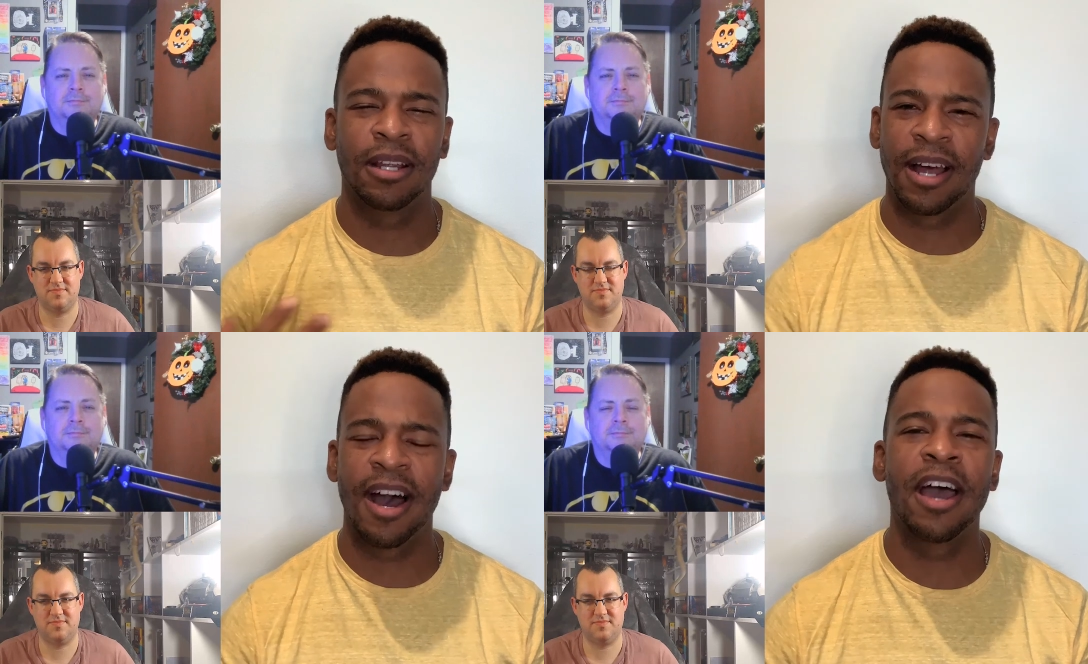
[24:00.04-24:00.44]
Speaker 1: it
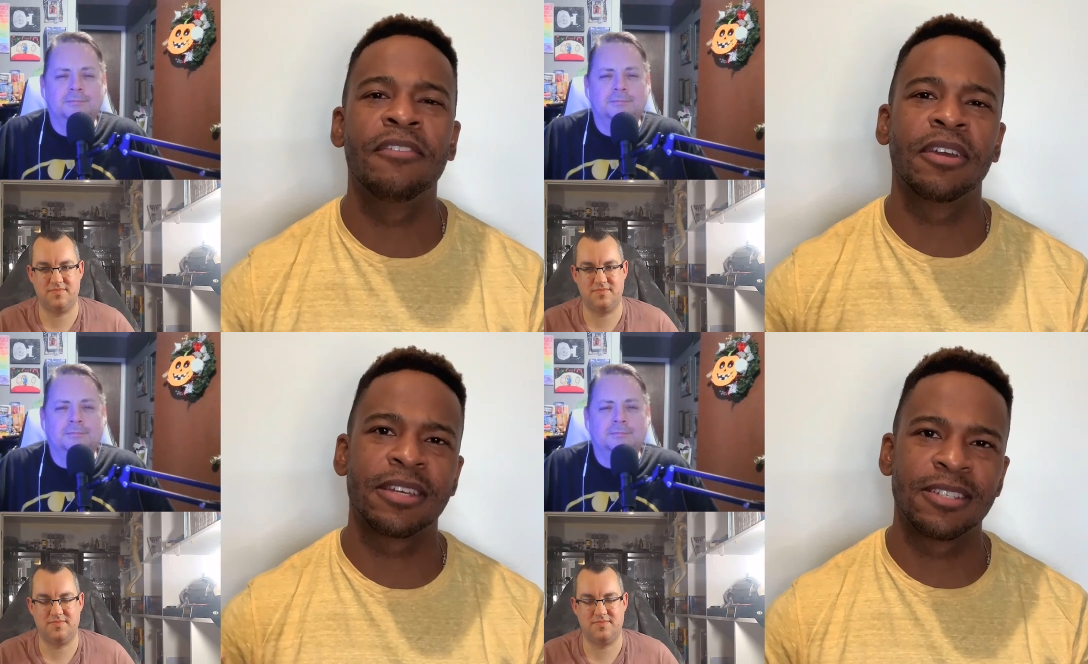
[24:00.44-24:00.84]
alive
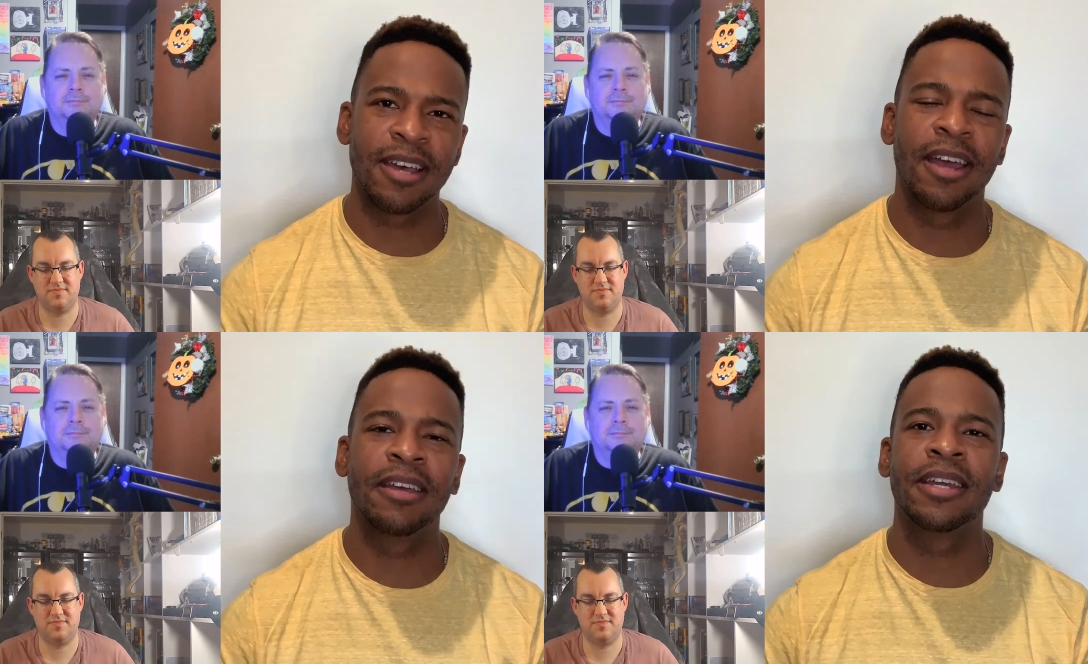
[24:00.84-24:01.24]
and
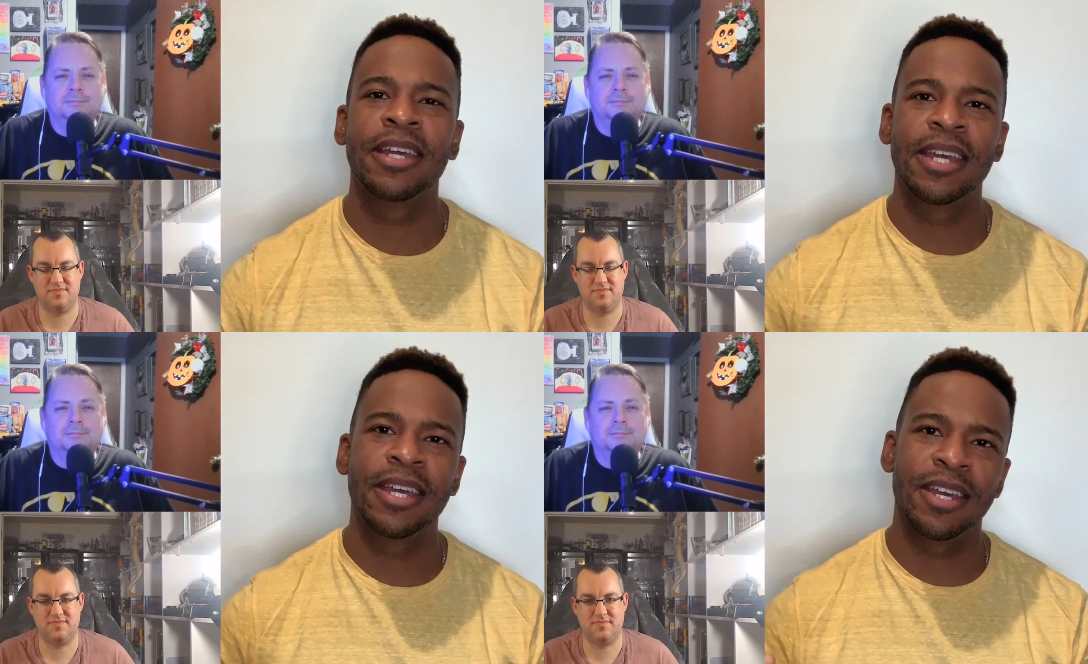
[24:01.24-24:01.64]
exciting.
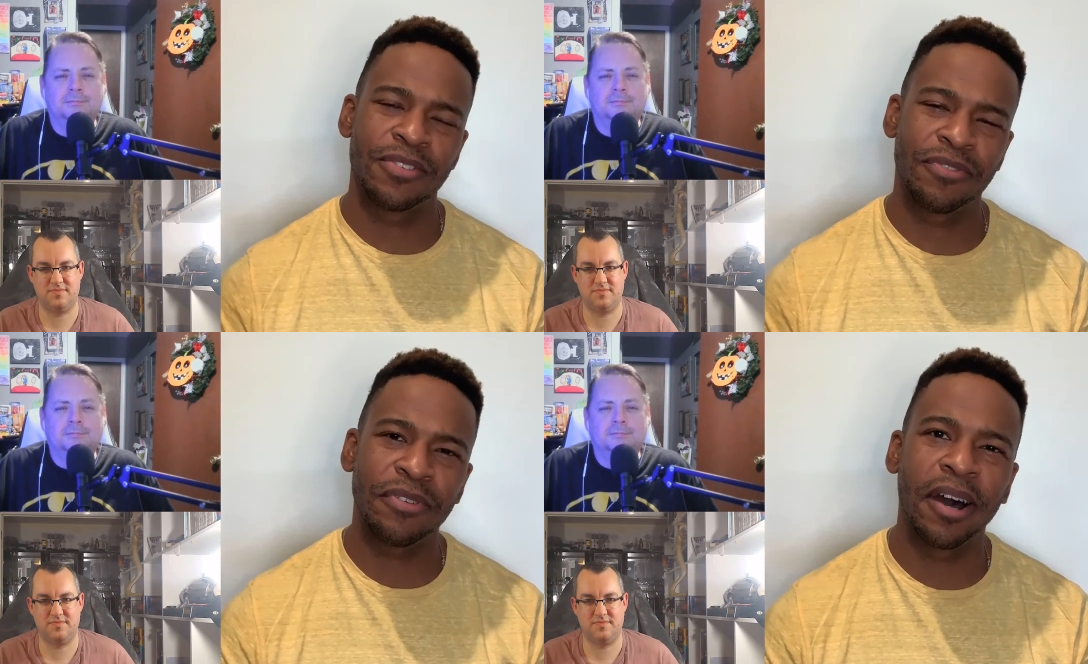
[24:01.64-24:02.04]

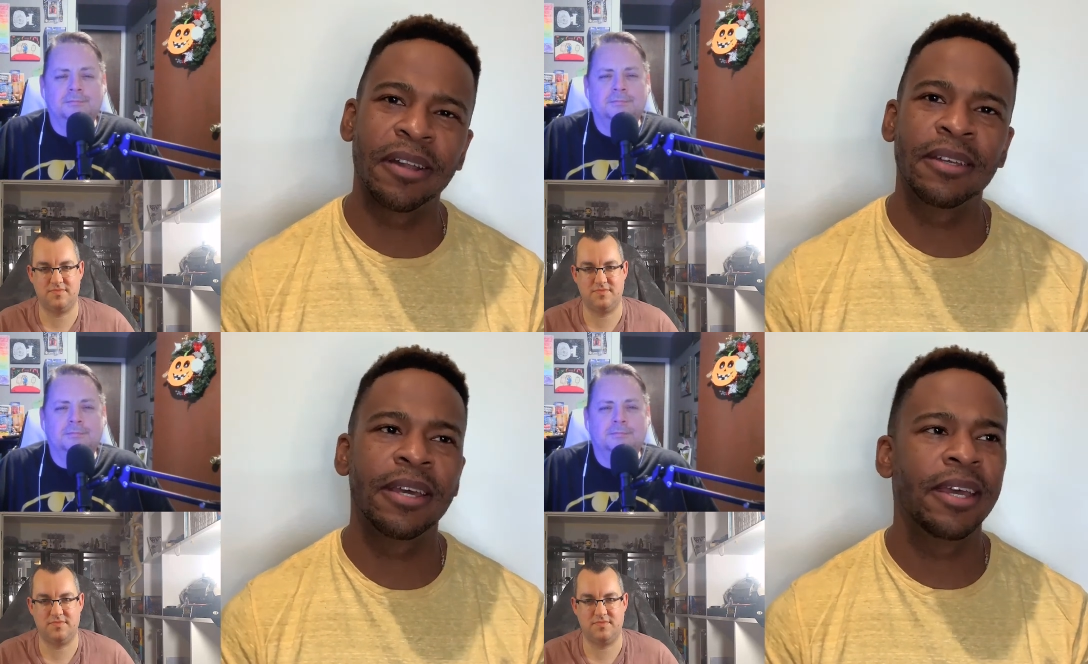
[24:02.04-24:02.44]
It's
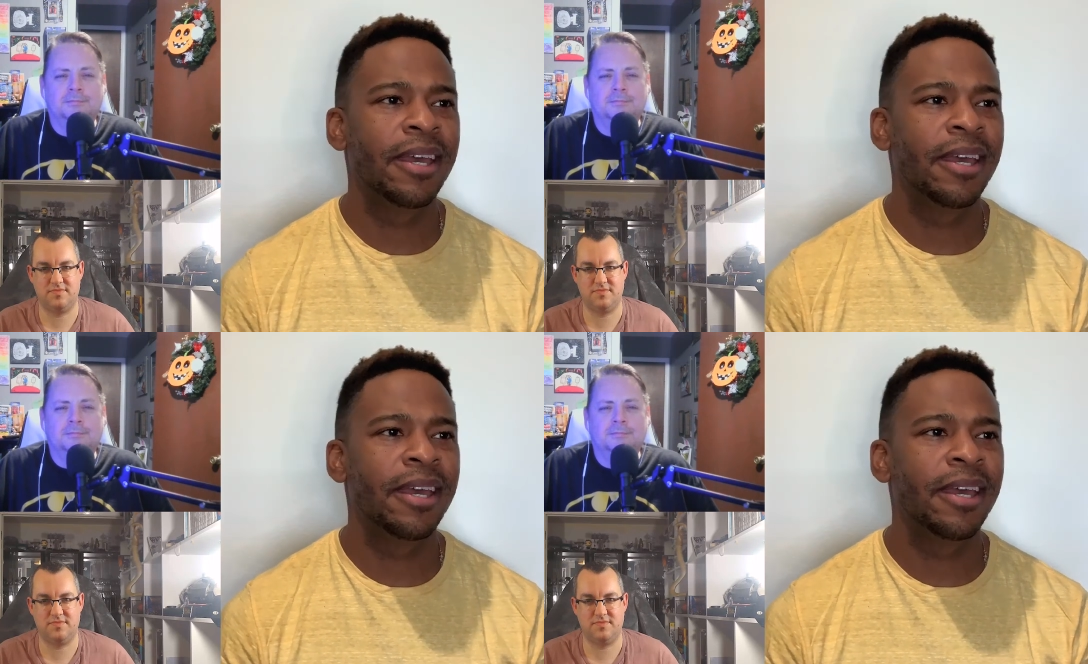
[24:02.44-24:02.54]
fun.